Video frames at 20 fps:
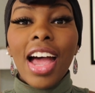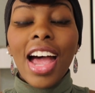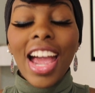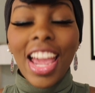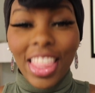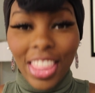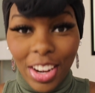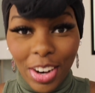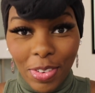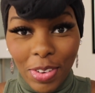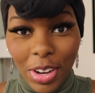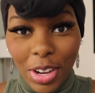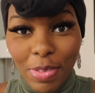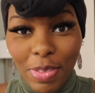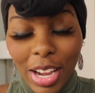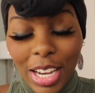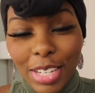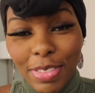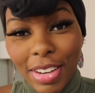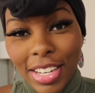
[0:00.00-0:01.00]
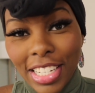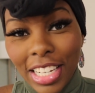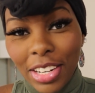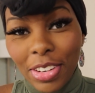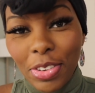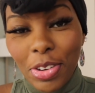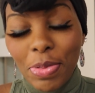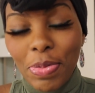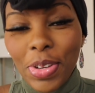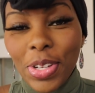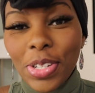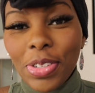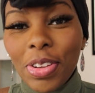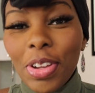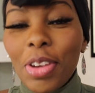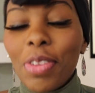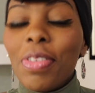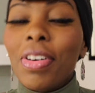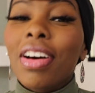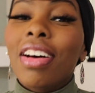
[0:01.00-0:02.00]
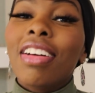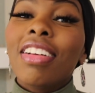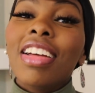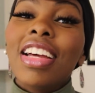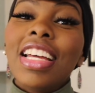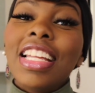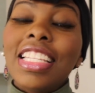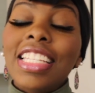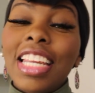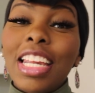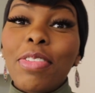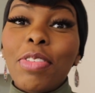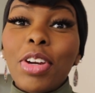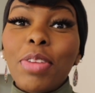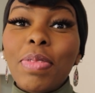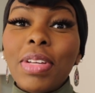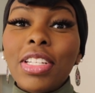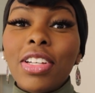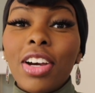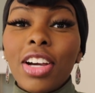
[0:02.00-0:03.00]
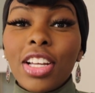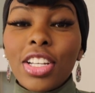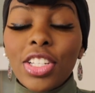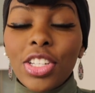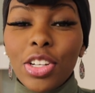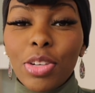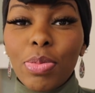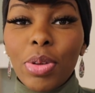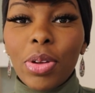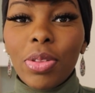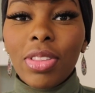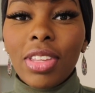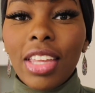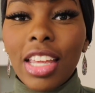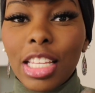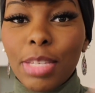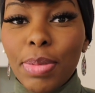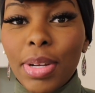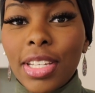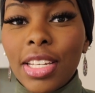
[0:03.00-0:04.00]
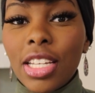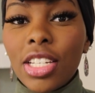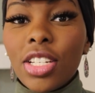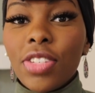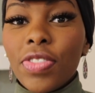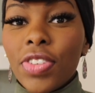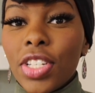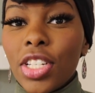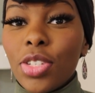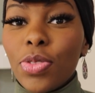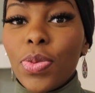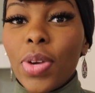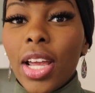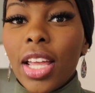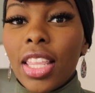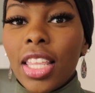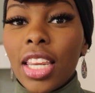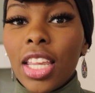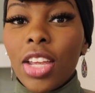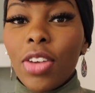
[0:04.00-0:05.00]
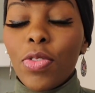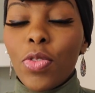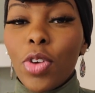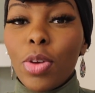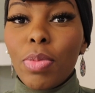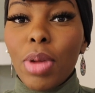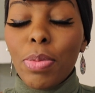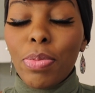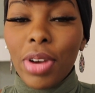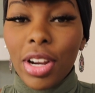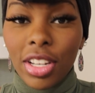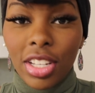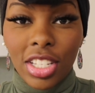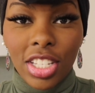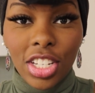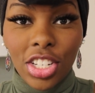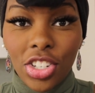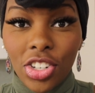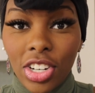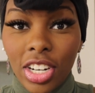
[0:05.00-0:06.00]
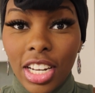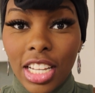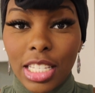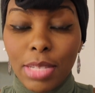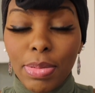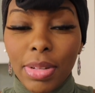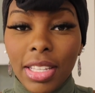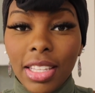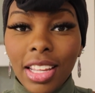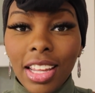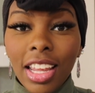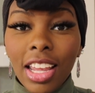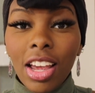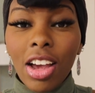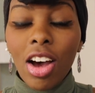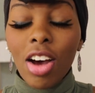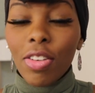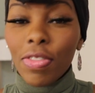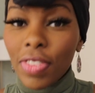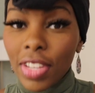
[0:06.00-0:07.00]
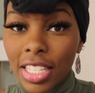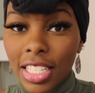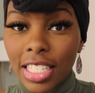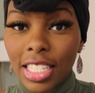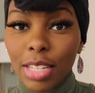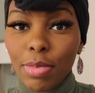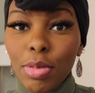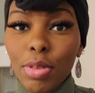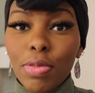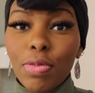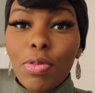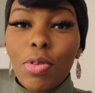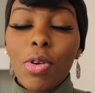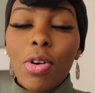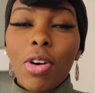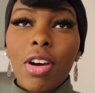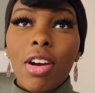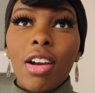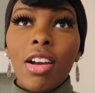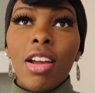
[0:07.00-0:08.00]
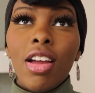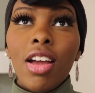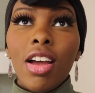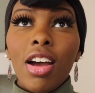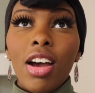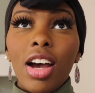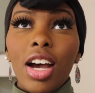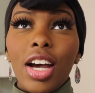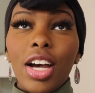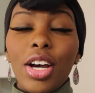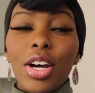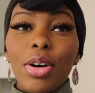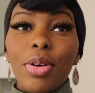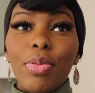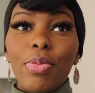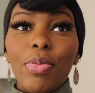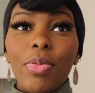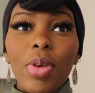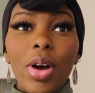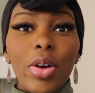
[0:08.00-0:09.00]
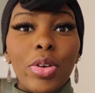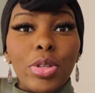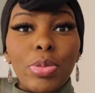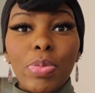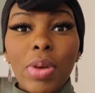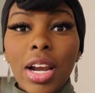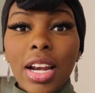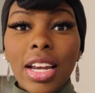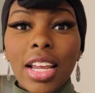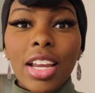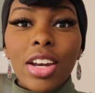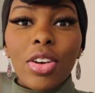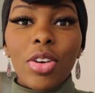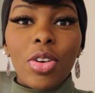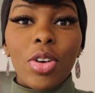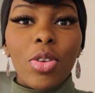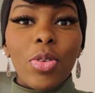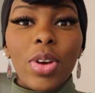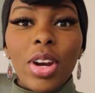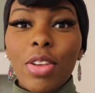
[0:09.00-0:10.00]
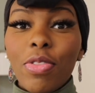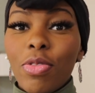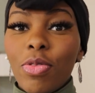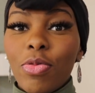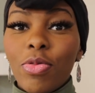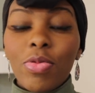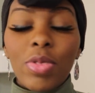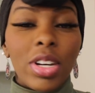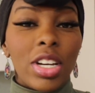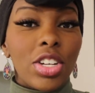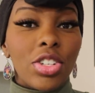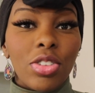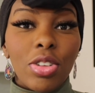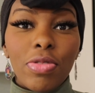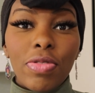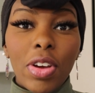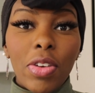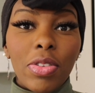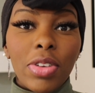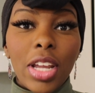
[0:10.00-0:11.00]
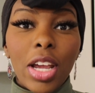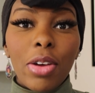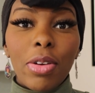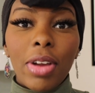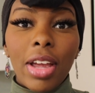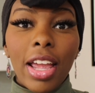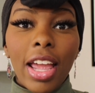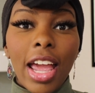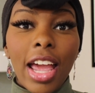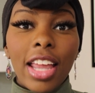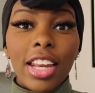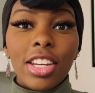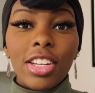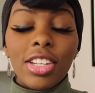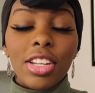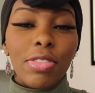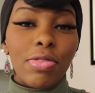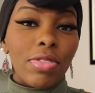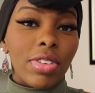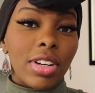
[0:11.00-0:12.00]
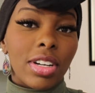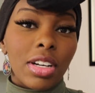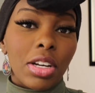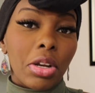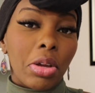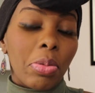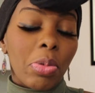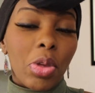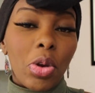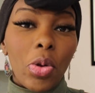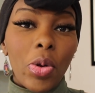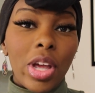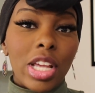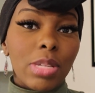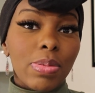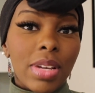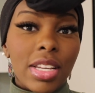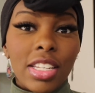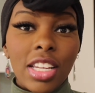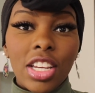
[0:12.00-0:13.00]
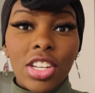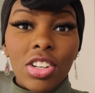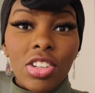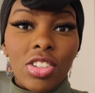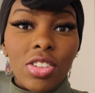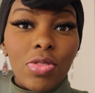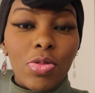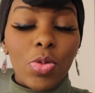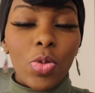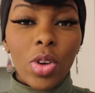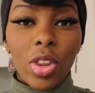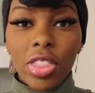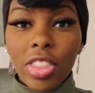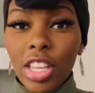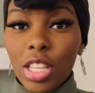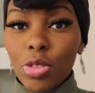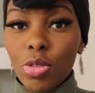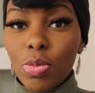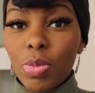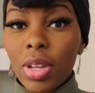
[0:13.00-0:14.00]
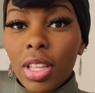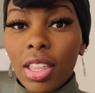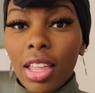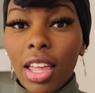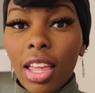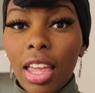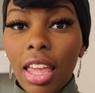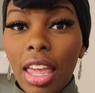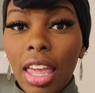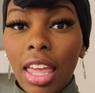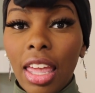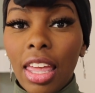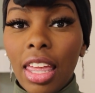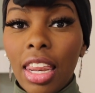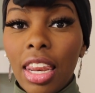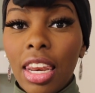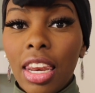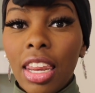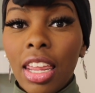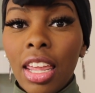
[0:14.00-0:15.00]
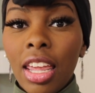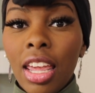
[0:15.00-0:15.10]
Hi there, welcome back to my channel. Hope you're doing well. Today I'm going to be talking to you about the expectations versus reality of what my pregnancy journey has been like. Obviously before I was pregnant, or when I initially found out, I had different expectations of what things would be like, and